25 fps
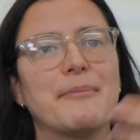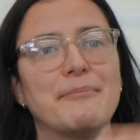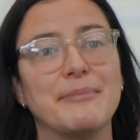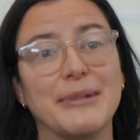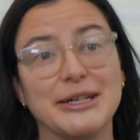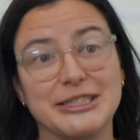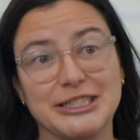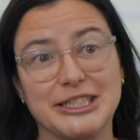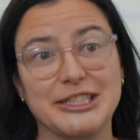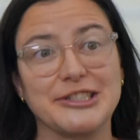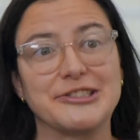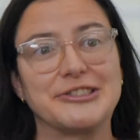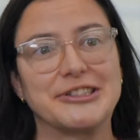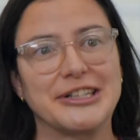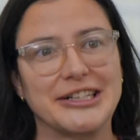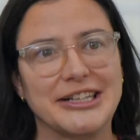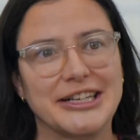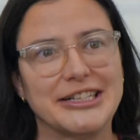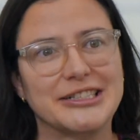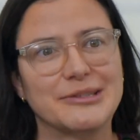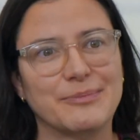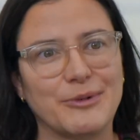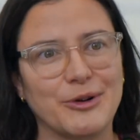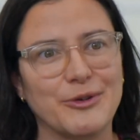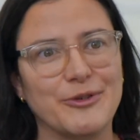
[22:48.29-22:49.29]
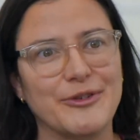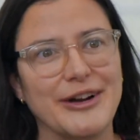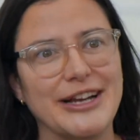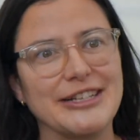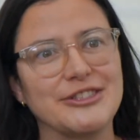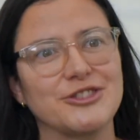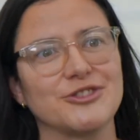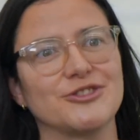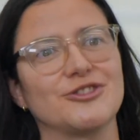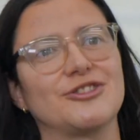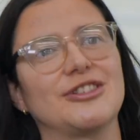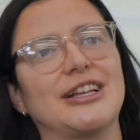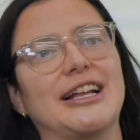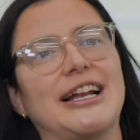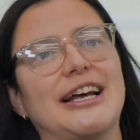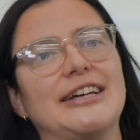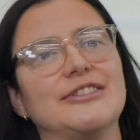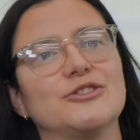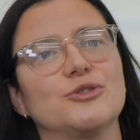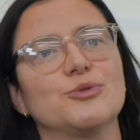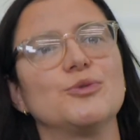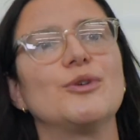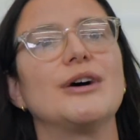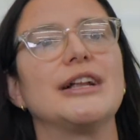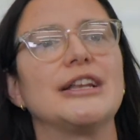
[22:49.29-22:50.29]
material explorations that I
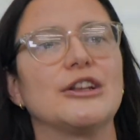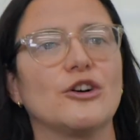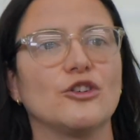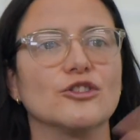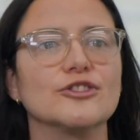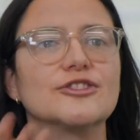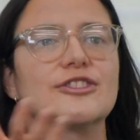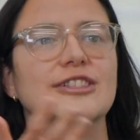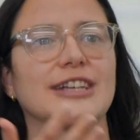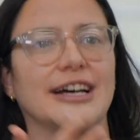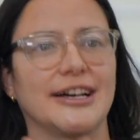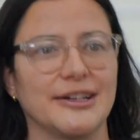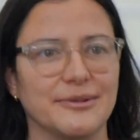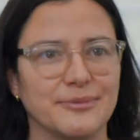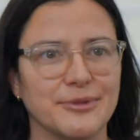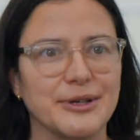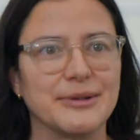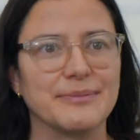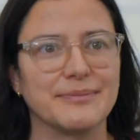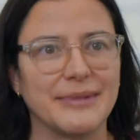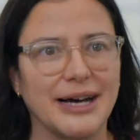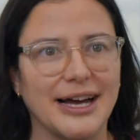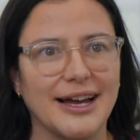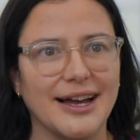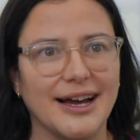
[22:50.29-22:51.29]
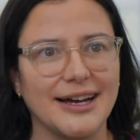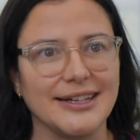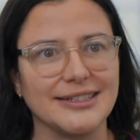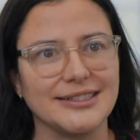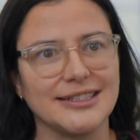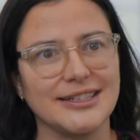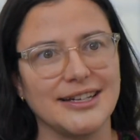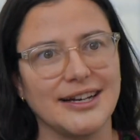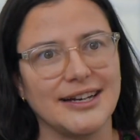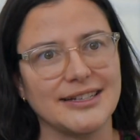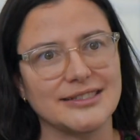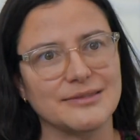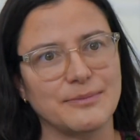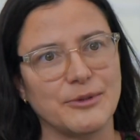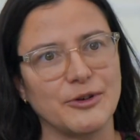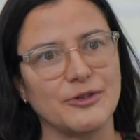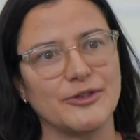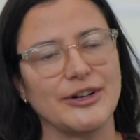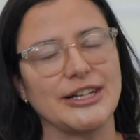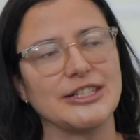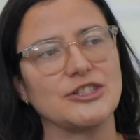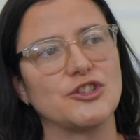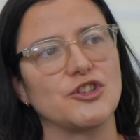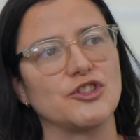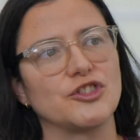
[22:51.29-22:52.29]
do alongside with my idea
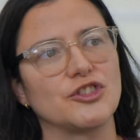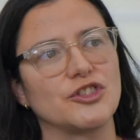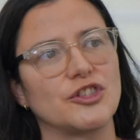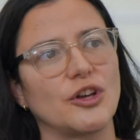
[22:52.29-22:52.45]
exploration.